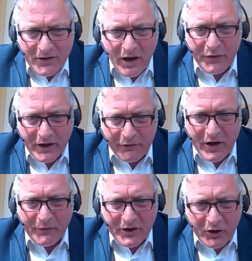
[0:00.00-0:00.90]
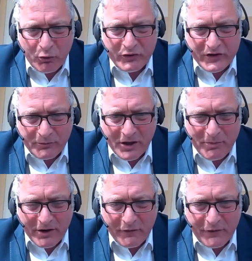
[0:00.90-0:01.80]
think you've covered the core subject
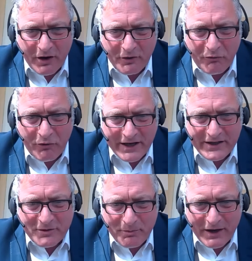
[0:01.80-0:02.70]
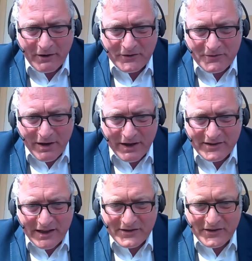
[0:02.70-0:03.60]
bit that Fiona raised about
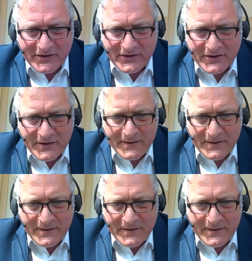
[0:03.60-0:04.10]
maths lessons.